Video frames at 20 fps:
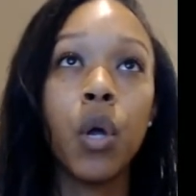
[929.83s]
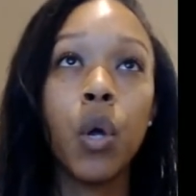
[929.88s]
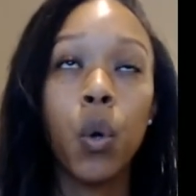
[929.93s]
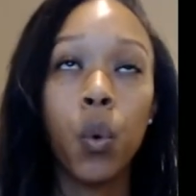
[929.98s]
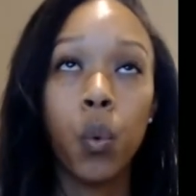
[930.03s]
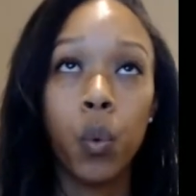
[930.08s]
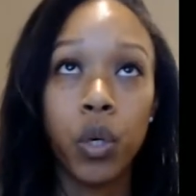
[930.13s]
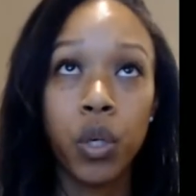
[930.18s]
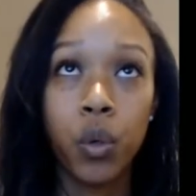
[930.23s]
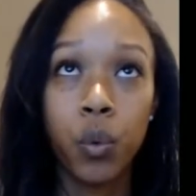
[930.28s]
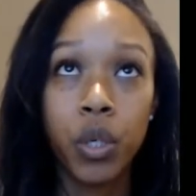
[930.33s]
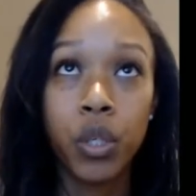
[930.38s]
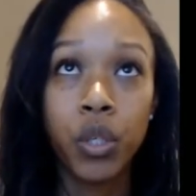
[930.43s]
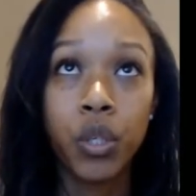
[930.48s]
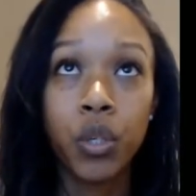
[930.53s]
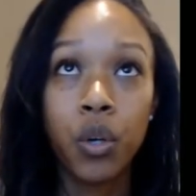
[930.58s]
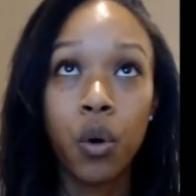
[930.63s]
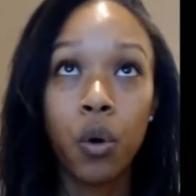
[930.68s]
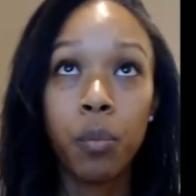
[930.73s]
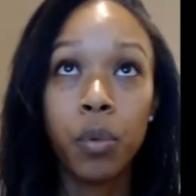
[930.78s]
when you wish to
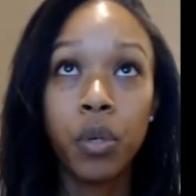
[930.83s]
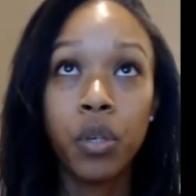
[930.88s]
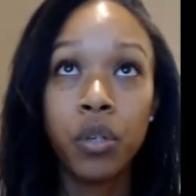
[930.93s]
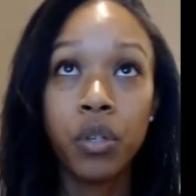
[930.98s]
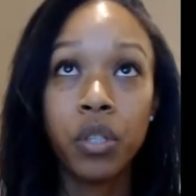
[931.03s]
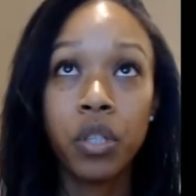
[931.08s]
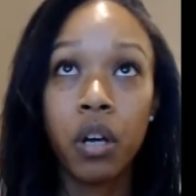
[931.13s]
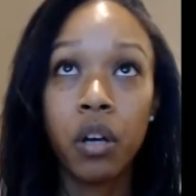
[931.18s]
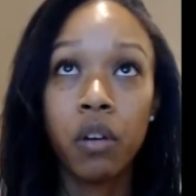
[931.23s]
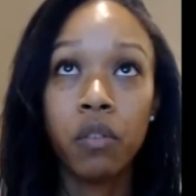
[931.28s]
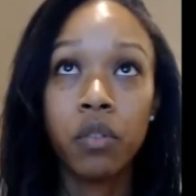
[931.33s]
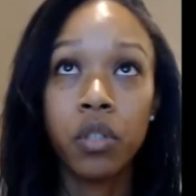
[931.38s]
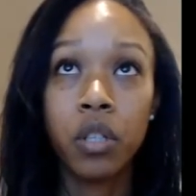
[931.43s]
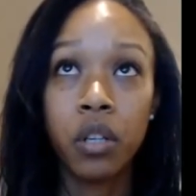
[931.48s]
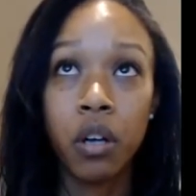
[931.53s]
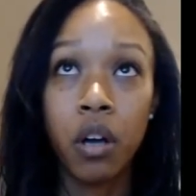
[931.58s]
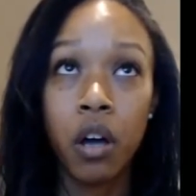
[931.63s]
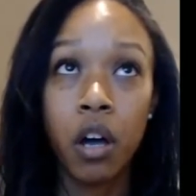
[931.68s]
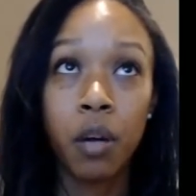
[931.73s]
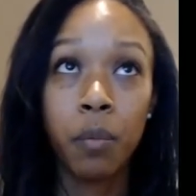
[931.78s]
open yourself to the
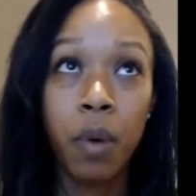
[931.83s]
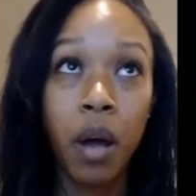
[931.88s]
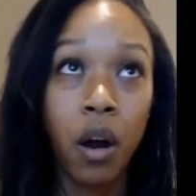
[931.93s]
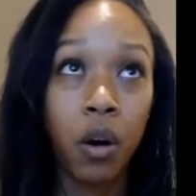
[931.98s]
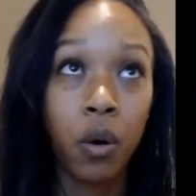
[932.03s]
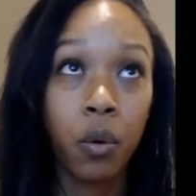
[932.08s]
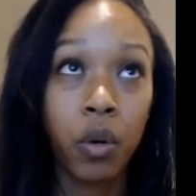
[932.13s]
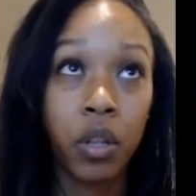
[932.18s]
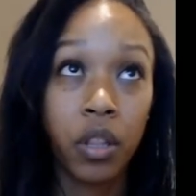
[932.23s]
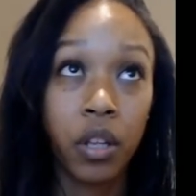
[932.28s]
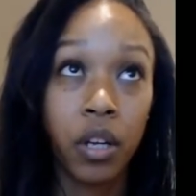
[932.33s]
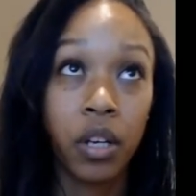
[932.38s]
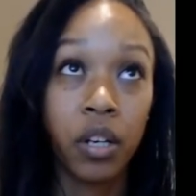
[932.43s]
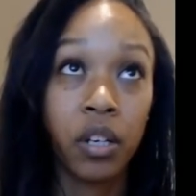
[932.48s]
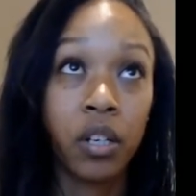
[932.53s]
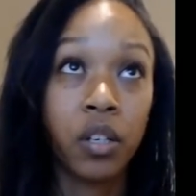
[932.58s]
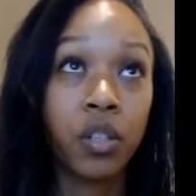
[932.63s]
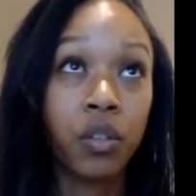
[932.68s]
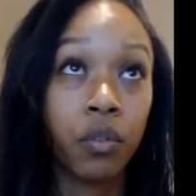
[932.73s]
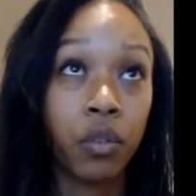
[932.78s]
God power within
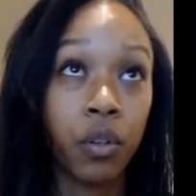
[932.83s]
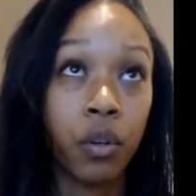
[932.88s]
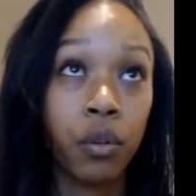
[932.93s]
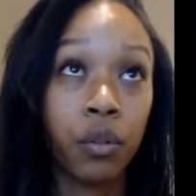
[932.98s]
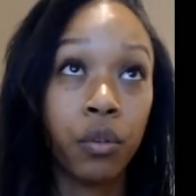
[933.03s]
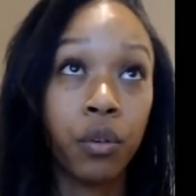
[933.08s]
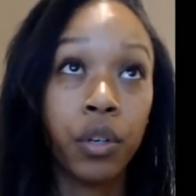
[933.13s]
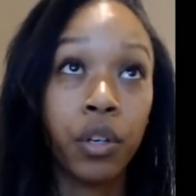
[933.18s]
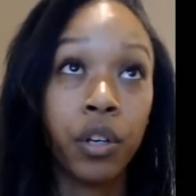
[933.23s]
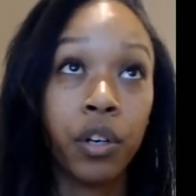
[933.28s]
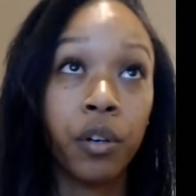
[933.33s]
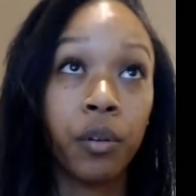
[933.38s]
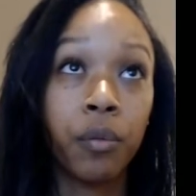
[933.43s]
to flow through you.